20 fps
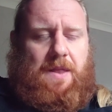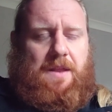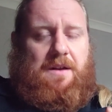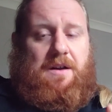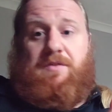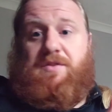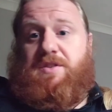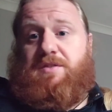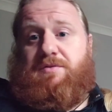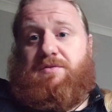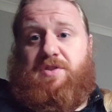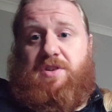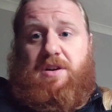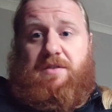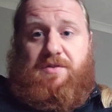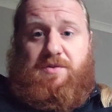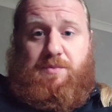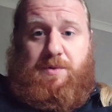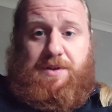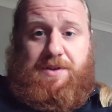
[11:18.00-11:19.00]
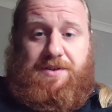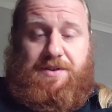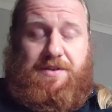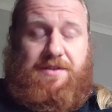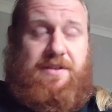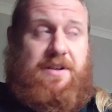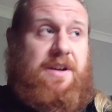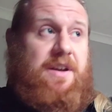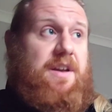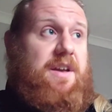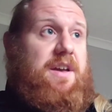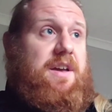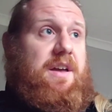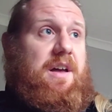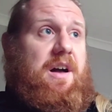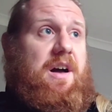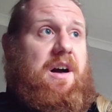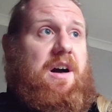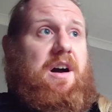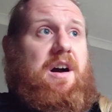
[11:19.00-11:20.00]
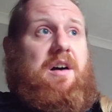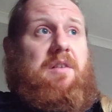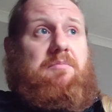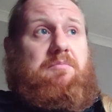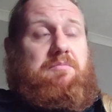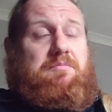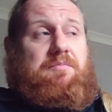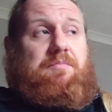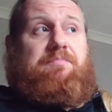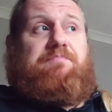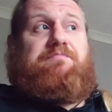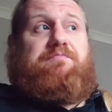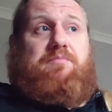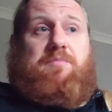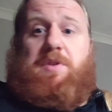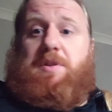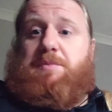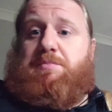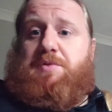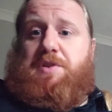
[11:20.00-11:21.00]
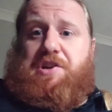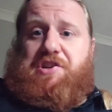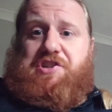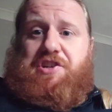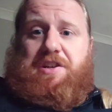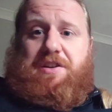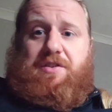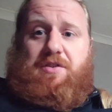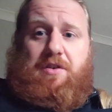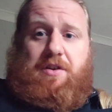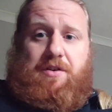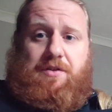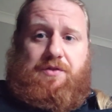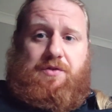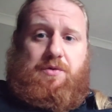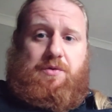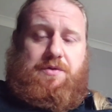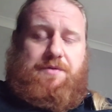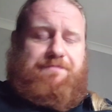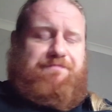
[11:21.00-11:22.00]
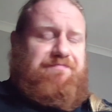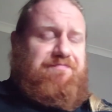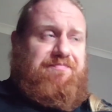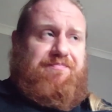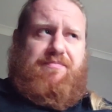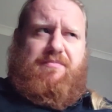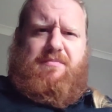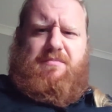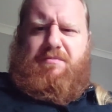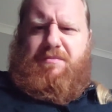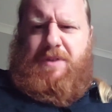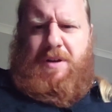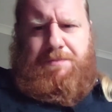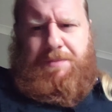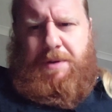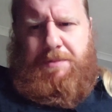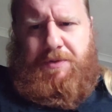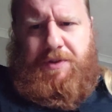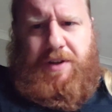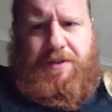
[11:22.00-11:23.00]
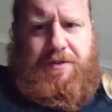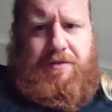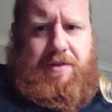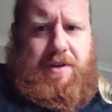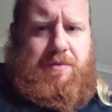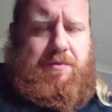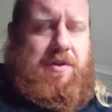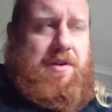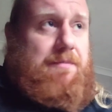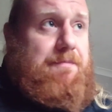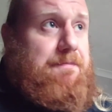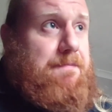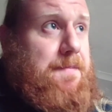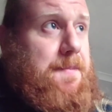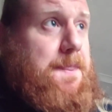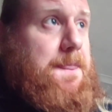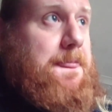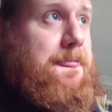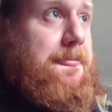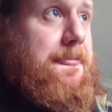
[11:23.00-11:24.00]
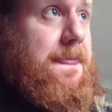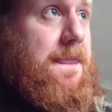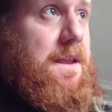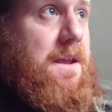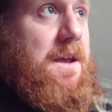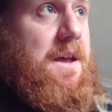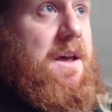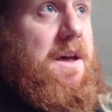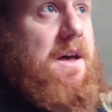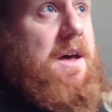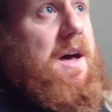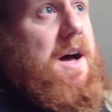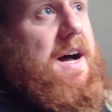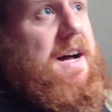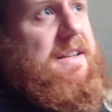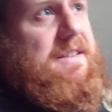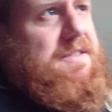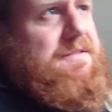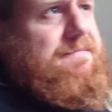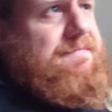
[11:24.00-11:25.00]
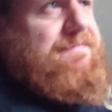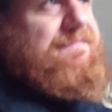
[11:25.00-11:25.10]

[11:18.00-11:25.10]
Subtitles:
obviously with Jehovah's Witnesses, with the preaching and knocking on doors, people don't agree with it. And